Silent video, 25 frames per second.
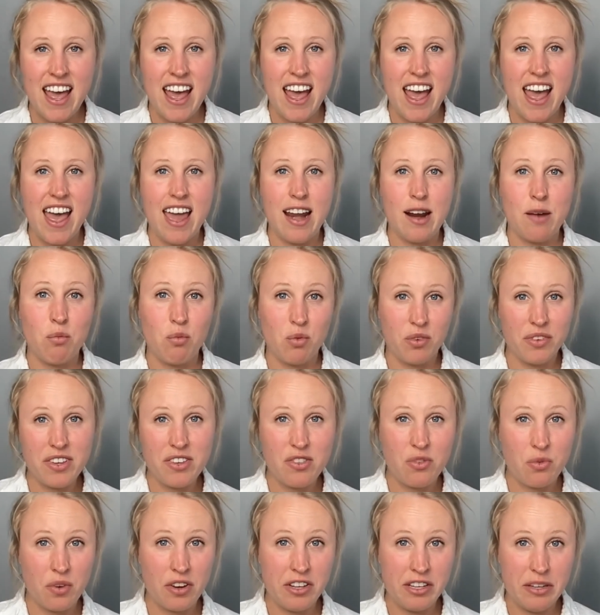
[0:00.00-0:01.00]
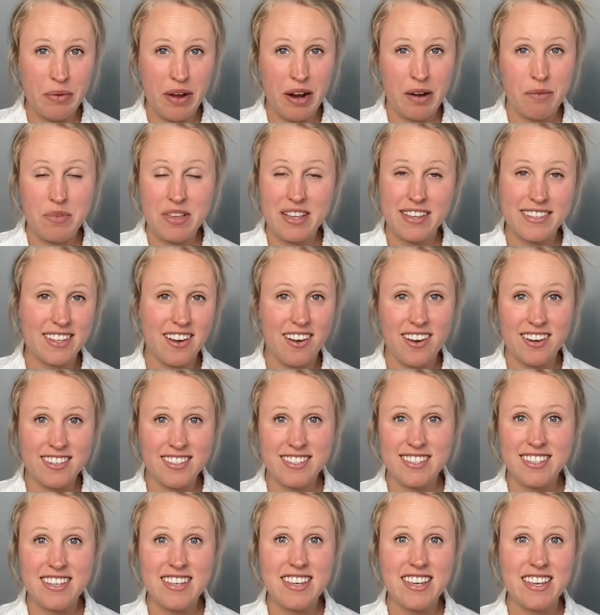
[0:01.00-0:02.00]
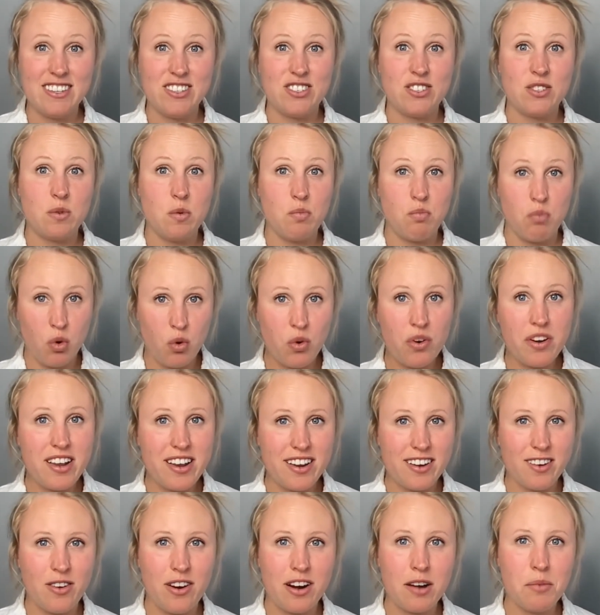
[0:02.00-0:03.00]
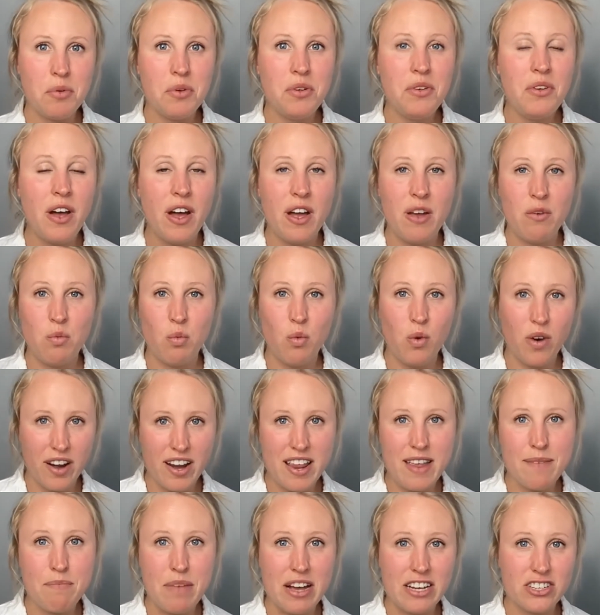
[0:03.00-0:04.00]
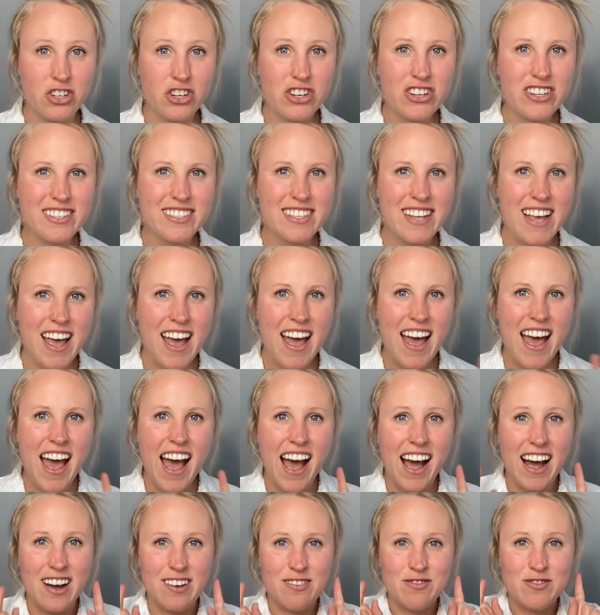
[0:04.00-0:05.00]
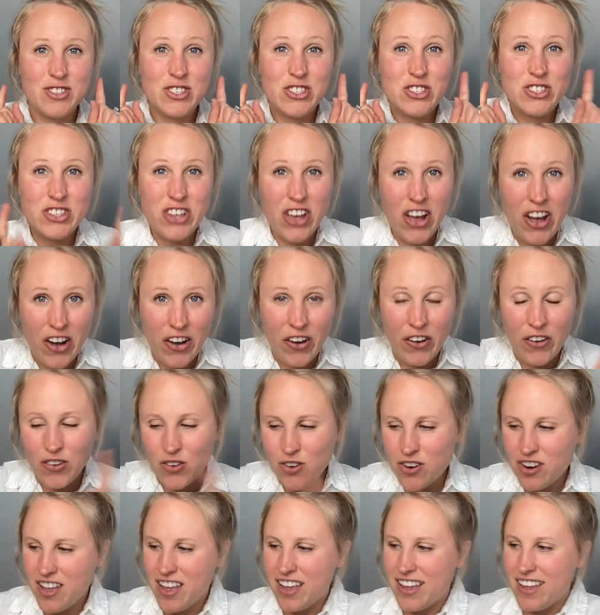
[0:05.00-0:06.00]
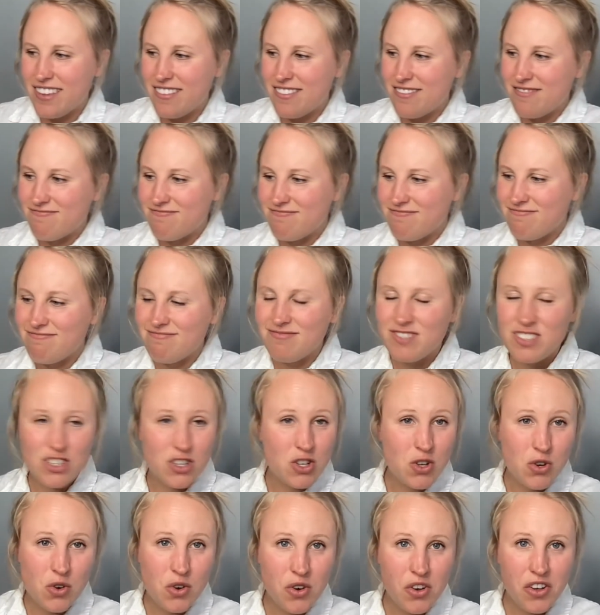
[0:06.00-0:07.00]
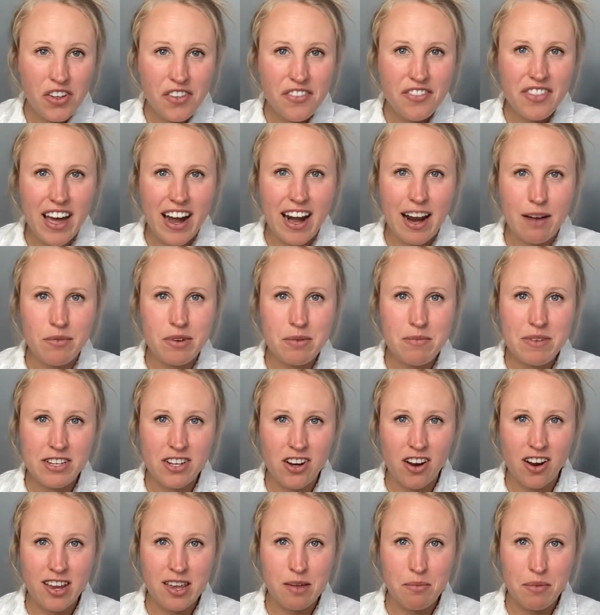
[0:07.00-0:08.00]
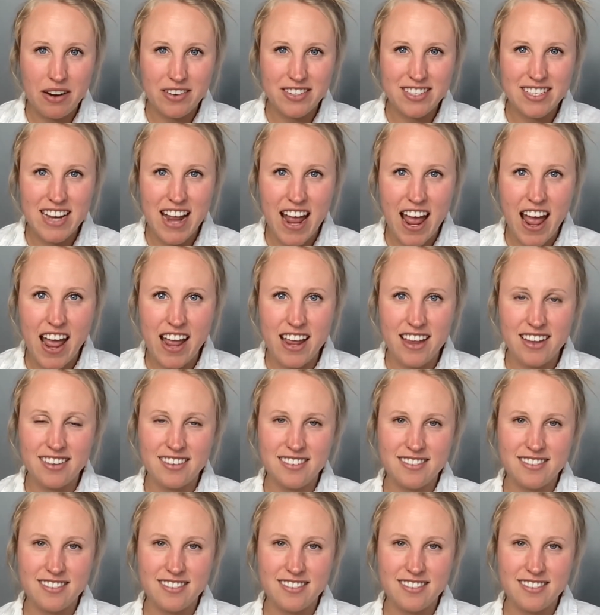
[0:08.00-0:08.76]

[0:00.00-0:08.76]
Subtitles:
and I'm really thrilled about it because honestly, it's pretty incredible and what it measures. The tool that I'm going to be talking about today